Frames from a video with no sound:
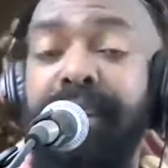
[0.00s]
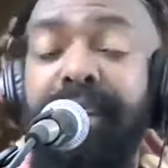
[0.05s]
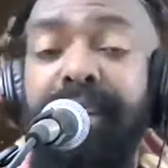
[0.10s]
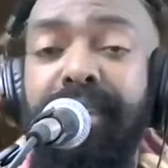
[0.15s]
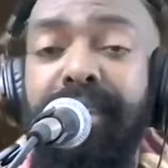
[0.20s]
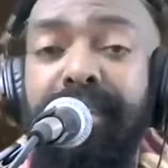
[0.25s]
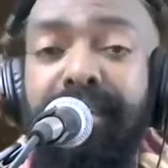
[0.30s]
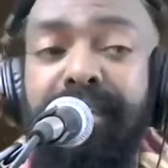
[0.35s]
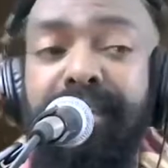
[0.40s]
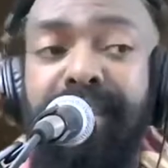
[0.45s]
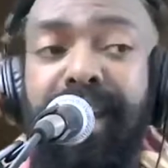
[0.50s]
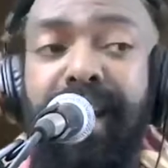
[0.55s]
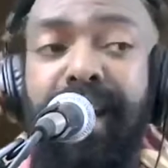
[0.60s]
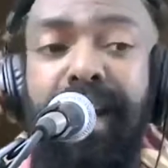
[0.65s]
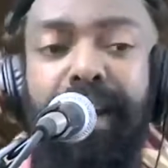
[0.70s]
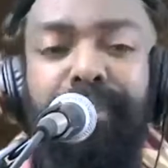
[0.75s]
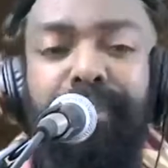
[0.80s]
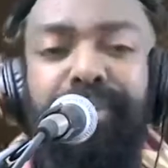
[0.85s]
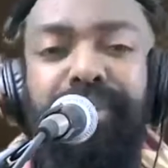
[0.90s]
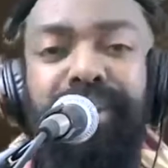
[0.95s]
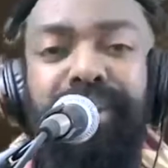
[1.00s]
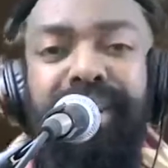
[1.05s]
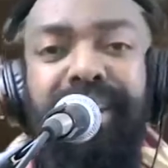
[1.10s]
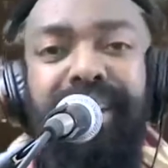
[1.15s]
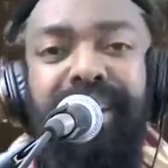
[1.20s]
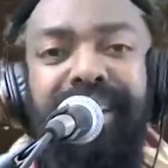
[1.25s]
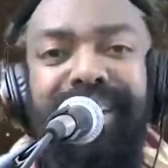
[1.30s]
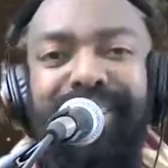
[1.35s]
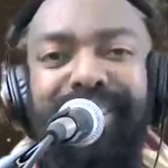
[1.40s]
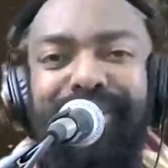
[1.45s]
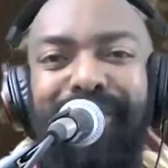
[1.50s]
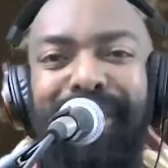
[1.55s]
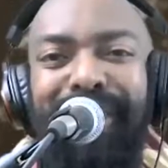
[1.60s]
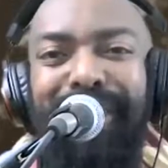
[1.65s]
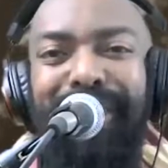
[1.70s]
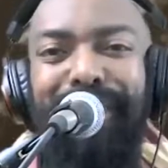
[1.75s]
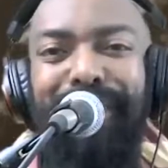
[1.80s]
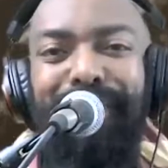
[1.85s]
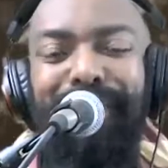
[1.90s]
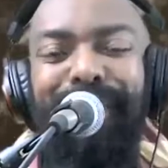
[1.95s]
these times is
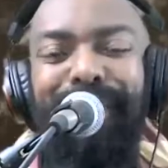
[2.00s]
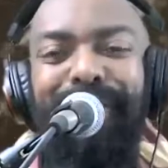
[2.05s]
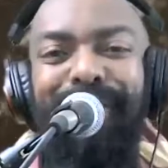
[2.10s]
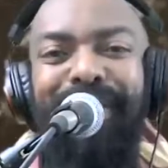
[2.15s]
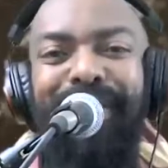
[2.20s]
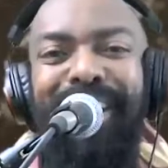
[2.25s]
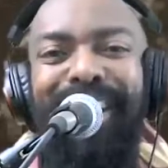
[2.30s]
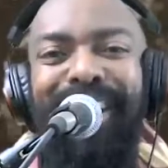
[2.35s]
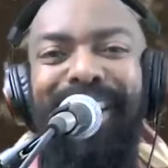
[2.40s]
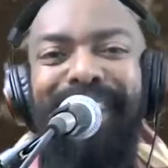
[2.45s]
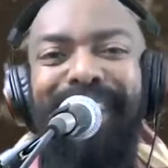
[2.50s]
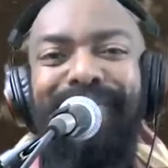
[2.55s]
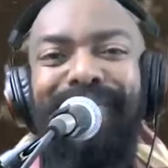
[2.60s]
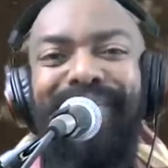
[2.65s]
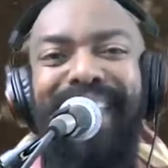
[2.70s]
greatly appreciated.